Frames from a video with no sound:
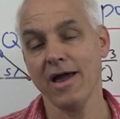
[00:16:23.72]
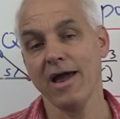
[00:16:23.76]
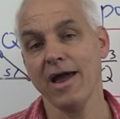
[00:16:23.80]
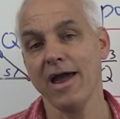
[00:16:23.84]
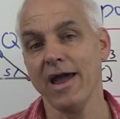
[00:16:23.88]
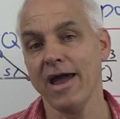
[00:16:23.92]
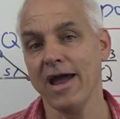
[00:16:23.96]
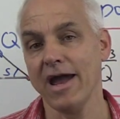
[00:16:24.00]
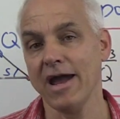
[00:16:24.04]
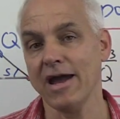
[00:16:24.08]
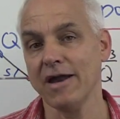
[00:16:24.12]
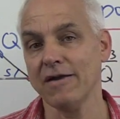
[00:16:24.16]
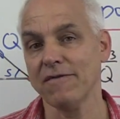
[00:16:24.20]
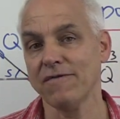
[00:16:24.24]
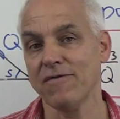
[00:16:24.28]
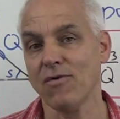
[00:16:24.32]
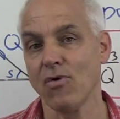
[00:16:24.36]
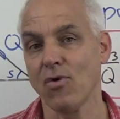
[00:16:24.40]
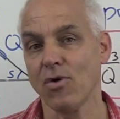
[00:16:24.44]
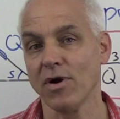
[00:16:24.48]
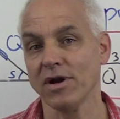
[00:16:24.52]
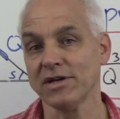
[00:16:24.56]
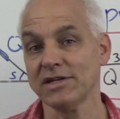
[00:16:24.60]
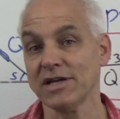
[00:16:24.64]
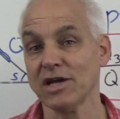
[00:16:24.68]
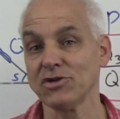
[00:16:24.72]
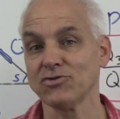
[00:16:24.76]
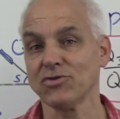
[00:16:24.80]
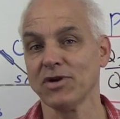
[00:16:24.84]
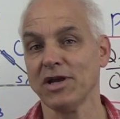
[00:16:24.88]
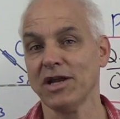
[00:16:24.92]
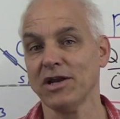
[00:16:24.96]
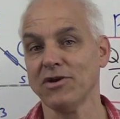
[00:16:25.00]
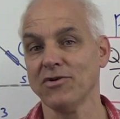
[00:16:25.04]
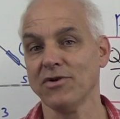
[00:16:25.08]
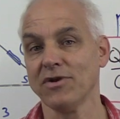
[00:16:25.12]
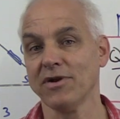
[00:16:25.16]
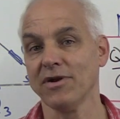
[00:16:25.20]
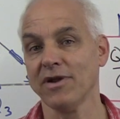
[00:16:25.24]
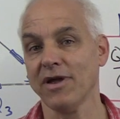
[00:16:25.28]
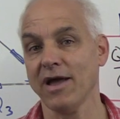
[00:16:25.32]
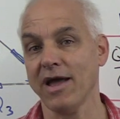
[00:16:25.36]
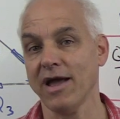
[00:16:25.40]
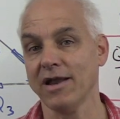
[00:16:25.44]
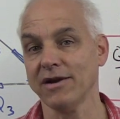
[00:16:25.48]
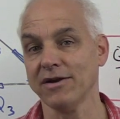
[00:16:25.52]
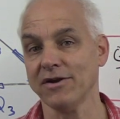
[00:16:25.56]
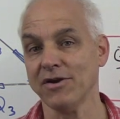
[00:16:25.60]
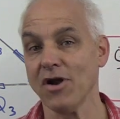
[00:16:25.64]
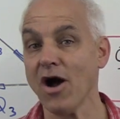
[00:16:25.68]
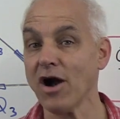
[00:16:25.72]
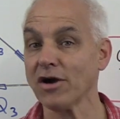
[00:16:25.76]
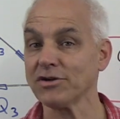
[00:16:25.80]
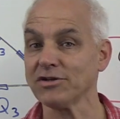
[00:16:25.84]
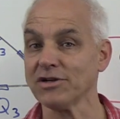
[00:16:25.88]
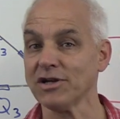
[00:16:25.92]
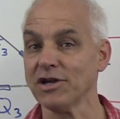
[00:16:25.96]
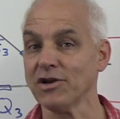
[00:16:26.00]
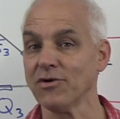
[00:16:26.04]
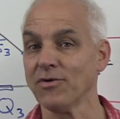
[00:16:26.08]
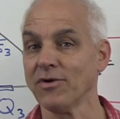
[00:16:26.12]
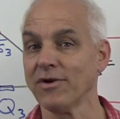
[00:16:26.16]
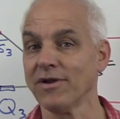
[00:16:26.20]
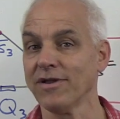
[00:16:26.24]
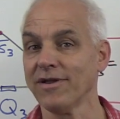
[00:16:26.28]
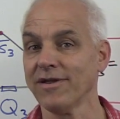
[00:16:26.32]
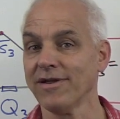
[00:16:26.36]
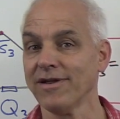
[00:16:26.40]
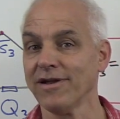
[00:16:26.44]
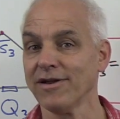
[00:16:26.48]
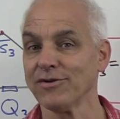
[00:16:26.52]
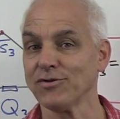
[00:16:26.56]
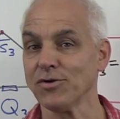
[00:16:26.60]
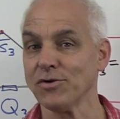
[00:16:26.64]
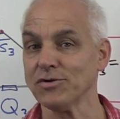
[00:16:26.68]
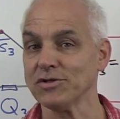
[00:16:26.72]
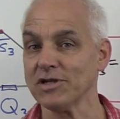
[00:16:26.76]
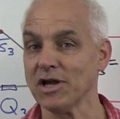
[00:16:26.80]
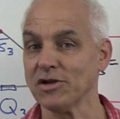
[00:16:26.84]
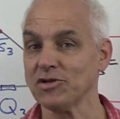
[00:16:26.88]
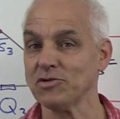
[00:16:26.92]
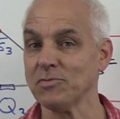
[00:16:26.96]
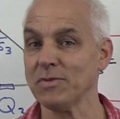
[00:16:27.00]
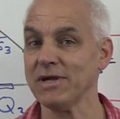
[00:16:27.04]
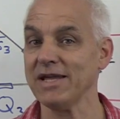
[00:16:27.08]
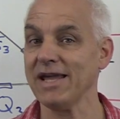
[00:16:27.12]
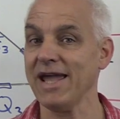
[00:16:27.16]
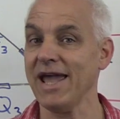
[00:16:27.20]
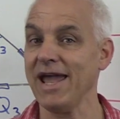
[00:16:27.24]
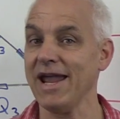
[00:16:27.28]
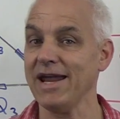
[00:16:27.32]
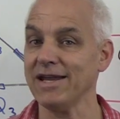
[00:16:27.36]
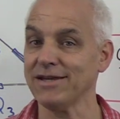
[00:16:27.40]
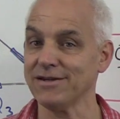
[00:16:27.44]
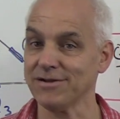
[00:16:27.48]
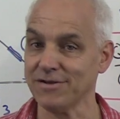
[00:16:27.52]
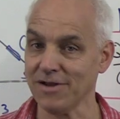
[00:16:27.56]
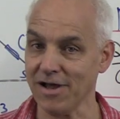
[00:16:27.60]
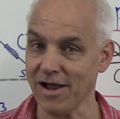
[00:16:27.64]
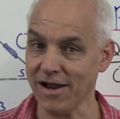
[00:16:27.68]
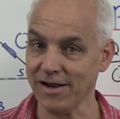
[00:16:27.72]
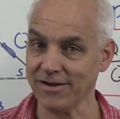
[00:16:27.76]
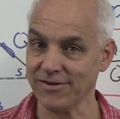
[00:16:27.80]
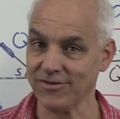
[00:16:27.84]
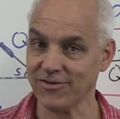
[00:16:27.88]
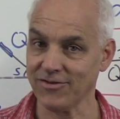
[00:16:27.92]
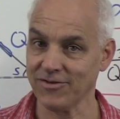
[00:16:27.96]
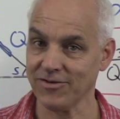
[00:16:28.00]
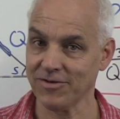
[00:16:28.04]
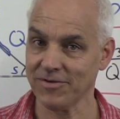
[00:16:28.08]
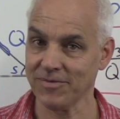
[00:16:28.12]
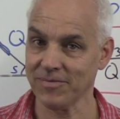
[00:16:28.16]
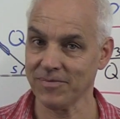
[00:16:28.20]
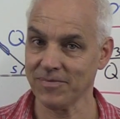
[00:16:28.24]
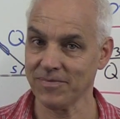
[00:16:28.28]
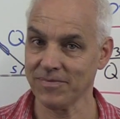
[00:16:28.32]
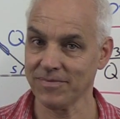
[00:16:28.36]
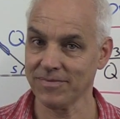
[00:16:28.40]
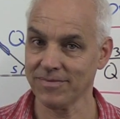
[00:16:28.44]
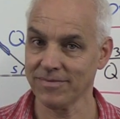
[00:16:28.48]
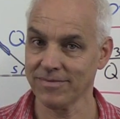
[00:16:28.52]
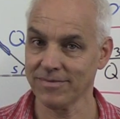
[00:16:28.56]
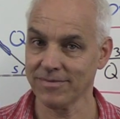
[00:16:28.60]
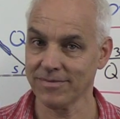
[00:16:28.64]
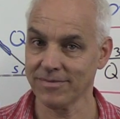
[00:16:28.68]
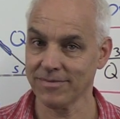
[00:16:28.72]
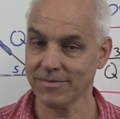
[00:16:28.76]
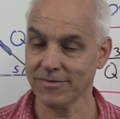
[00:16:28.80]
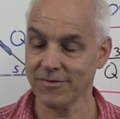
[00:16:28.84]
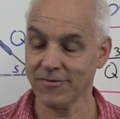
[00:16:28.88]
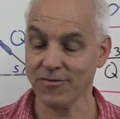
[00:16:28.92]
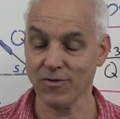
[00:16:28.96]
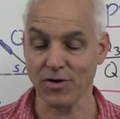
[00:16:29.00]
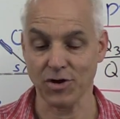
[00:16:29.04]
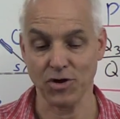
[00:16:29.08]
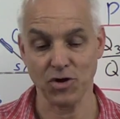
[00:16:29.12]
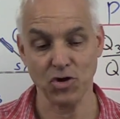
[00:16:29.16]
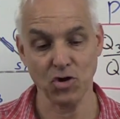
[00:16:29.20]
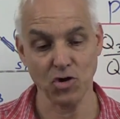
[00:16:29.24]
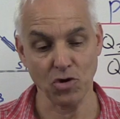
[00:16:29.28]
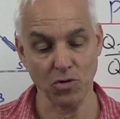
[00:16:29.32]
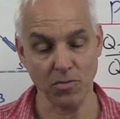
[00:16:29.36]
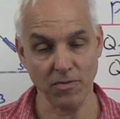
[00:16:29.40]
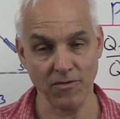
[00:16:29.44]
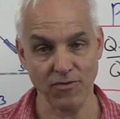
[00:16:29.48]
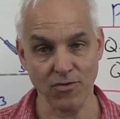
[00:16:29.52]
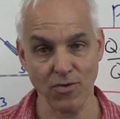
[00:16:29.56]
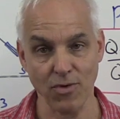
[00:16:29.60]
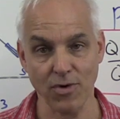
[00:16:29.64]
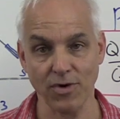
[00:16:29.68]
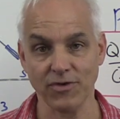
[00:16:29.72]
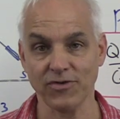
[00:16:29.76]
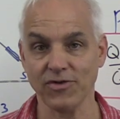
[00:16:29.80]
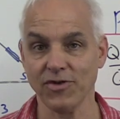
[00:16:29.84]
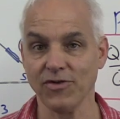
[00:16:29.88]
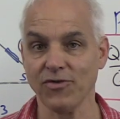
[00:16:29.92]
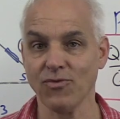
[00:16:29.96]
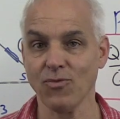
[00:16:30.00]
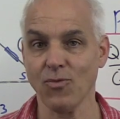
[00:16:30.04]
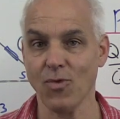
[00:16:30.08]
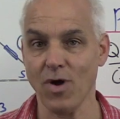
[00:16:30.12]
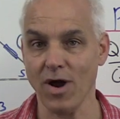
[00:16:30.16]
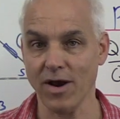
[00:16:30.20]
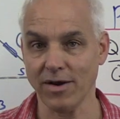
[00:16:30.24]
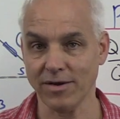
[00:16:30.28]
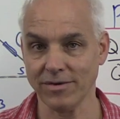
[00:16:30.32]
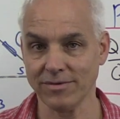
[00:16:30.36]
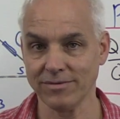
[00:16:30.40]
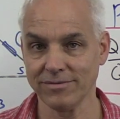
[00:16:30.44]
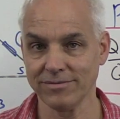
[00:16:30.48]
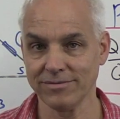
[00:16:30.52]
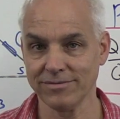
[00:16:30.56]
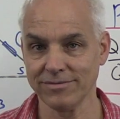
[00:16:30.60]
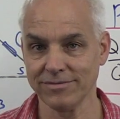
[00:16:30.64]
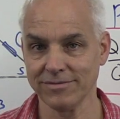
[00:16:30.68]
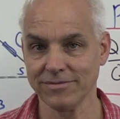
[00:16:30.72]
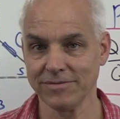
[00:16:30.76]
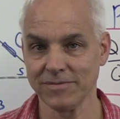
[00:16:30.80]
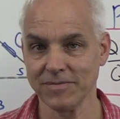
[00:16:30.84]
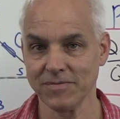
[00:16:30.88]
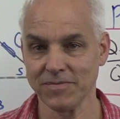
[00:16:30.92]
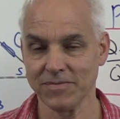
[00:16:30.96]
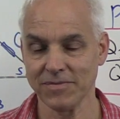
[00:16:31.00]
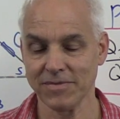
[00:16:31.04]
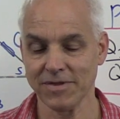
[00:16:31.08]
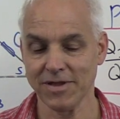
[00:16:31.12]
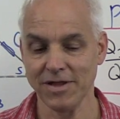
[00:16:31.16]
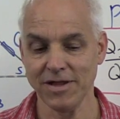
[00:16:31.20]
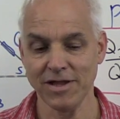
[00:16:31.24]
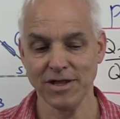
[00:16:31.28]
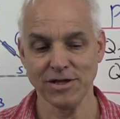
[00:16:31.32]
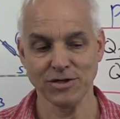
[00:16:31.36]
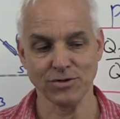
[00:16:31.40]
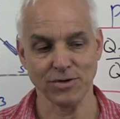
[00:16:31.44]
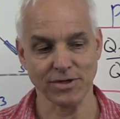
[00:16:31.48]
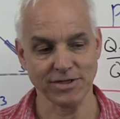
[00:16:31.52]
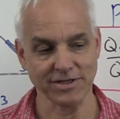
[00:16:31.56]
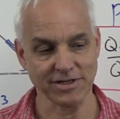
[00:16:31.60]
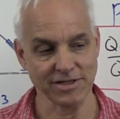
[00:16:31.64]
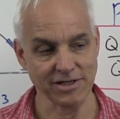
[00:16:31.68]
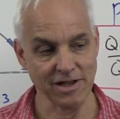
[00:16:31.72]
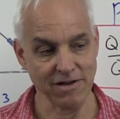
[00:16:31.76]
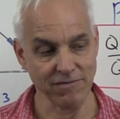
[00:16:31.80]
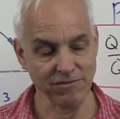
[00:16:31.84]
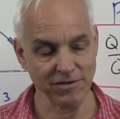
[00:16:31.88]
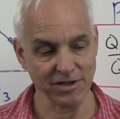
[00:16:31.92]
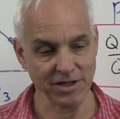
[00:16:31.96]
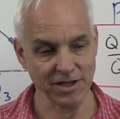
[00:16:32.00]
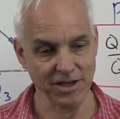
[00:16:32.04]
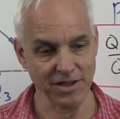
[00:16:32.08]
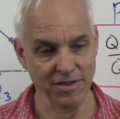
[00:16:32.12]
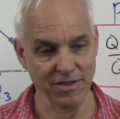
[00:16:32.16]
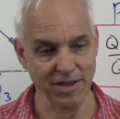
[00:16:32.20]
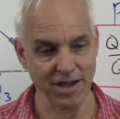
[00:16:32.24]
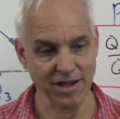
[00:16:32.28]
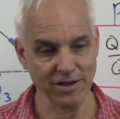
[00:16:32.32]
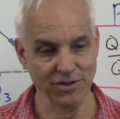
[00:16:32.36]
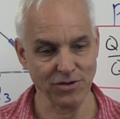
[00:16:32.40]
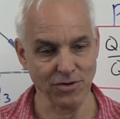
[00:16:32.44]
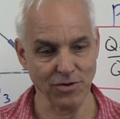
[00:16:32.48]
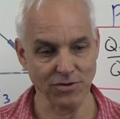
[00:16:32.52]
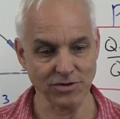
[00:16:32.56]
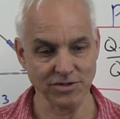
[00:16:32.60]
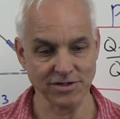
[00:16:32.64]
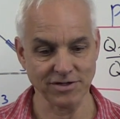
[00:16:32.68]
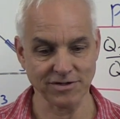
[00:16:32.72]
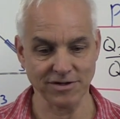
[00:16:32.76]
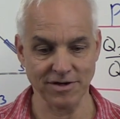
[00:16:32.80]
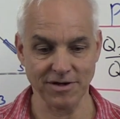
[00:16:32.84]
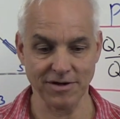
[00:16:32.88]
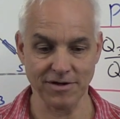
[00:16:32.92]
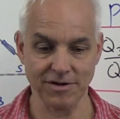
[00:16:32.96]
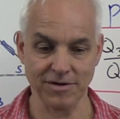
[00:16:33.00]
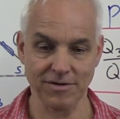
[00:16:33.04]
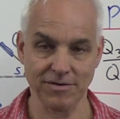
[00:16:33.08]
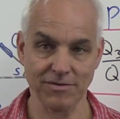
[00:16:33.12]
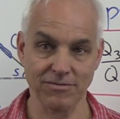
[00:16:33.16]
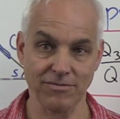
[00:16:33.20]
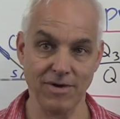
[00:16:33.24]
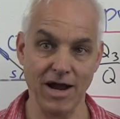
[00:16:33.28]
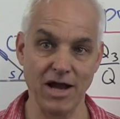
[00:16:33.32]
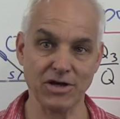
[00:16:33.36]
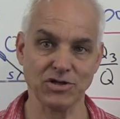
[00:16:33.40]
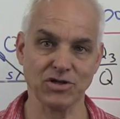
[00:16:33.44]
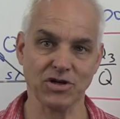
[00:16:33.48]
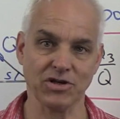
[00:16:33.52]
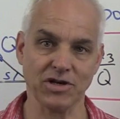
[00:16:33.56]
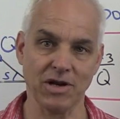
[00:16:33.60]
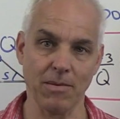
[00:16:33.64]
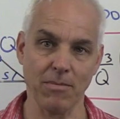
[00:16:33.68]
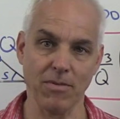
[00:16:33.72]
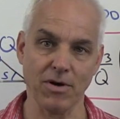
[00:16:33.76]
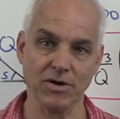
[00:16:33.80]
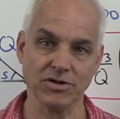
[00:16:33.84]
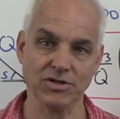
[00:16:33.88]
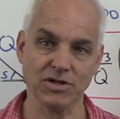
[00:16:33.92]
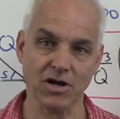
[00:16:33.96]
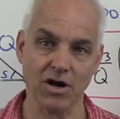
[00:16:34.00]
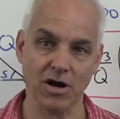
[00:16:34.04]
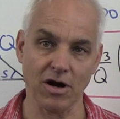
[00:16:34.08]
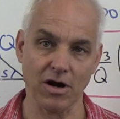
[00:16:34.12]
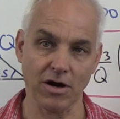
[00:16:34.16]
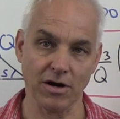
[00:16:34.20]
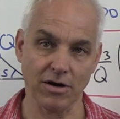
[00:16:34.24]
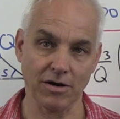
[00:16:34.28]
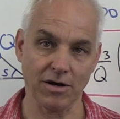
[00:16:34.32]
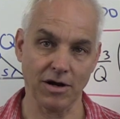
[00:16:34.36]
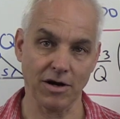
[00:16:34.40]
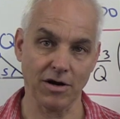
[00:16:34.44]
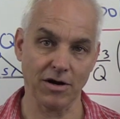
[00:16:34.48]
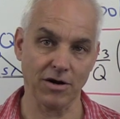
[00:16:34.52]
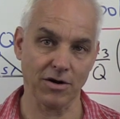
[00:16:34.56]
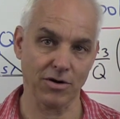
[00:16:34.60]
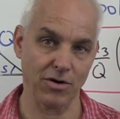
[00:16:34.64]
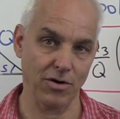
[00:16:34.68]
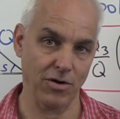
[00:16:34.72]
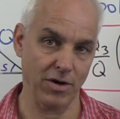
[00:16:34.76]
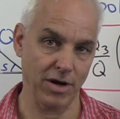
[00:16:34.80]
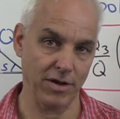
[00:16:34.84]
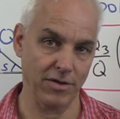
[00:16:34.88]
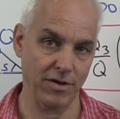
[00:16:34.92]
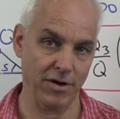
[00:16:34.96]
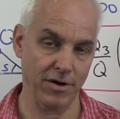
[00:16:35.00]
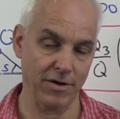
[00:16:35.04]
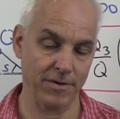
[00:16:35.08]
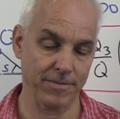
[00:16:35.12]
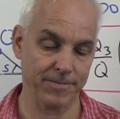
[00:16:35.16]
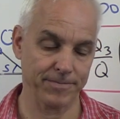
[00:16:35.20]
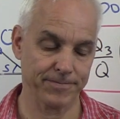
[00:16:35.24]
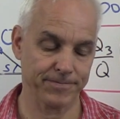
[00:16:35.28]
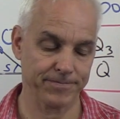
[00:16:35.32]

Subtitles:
And for a tetrahedron and an octahedron, it turns out to be 8/9. For a cube, of course, it's 1. So it's lovely that those rational numbers are occurring there.